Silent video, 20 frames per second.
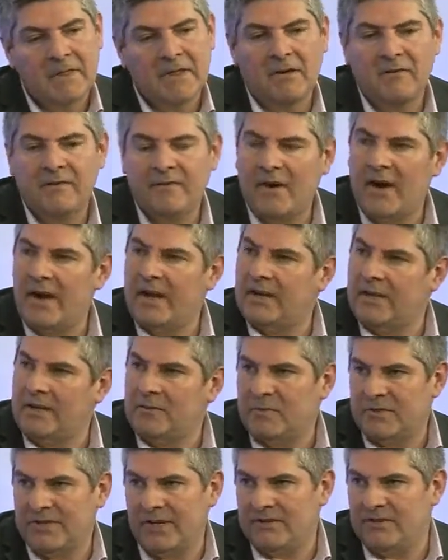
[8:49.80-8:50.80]

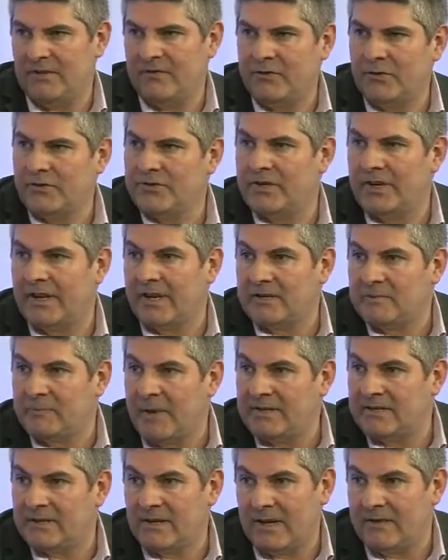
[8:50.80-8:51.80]
filing potentially fraudulent
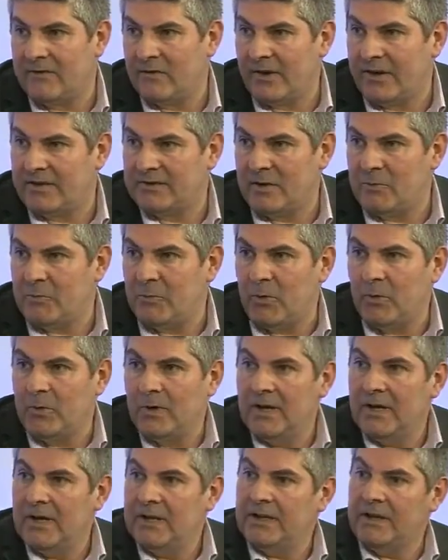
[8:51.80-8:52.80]
expense claim, for example,
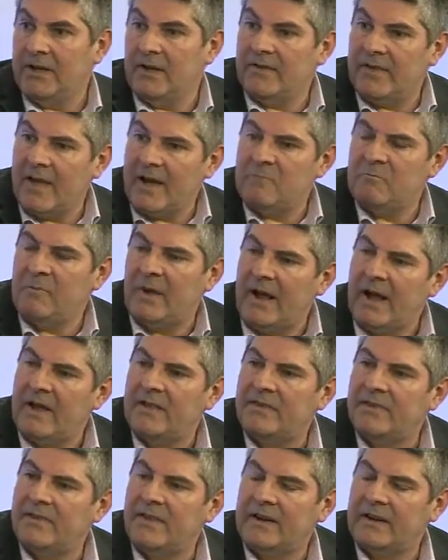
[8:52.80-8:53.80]
that
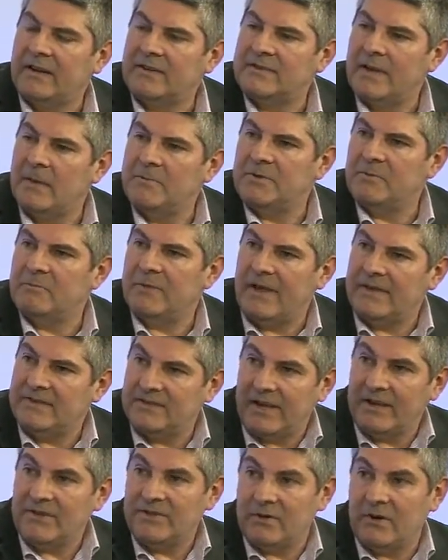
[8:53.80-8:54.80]
path, that exception path,
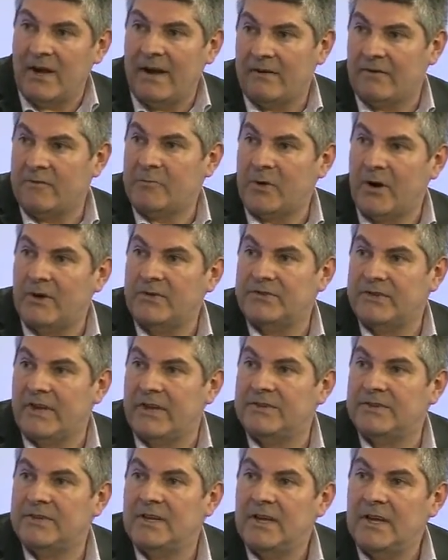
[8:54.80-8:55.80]
takes you out of
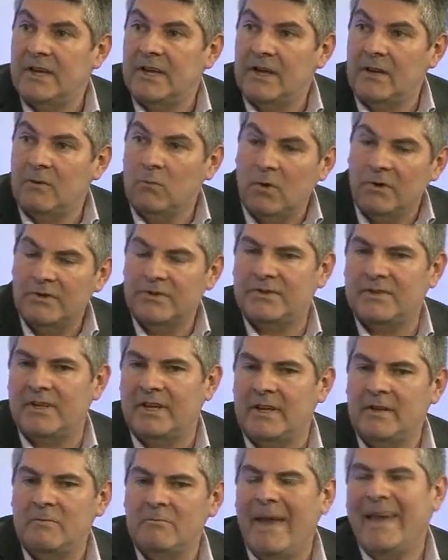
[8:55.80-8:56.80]
process. And what's
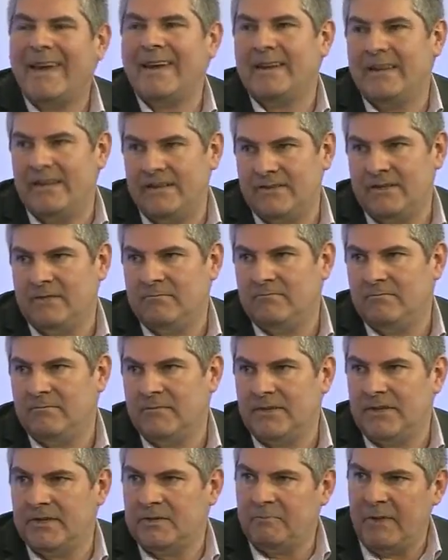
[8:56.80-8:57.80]
the mechanism
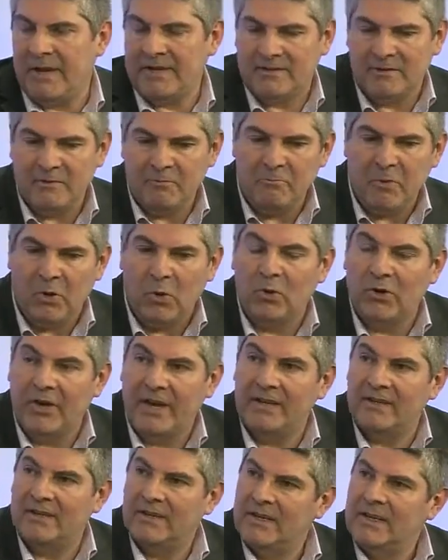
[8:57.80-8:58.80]
that's best
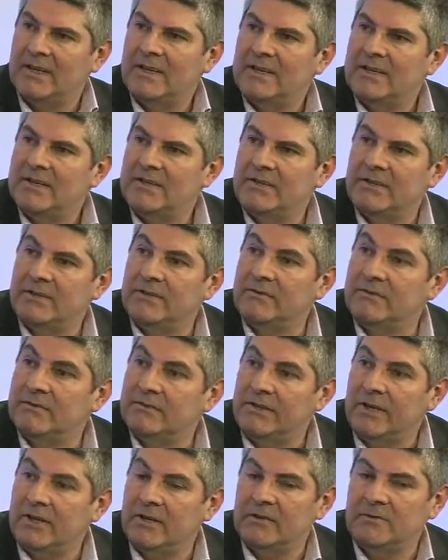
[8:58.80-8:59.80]
employed to
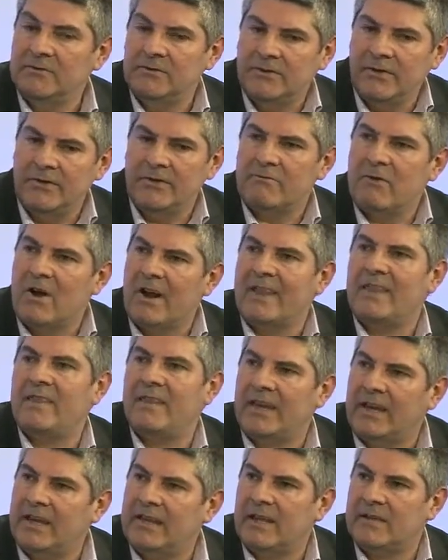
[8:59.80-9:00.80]
do the right
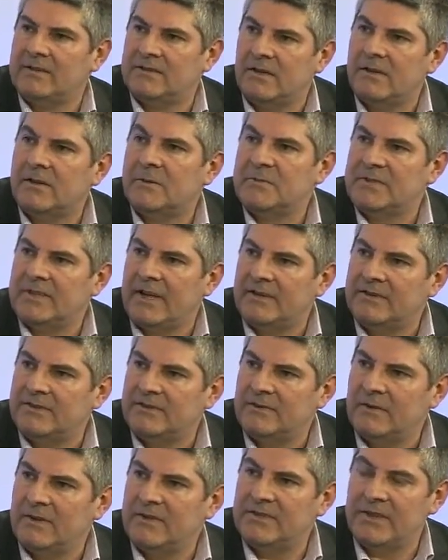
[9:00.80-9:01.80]
thing in that
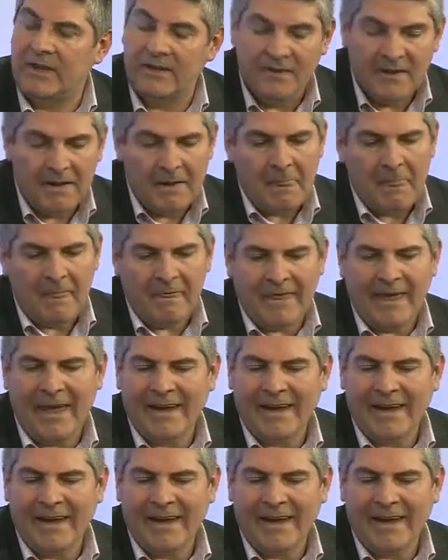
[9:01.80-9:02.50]
circumstance? And so the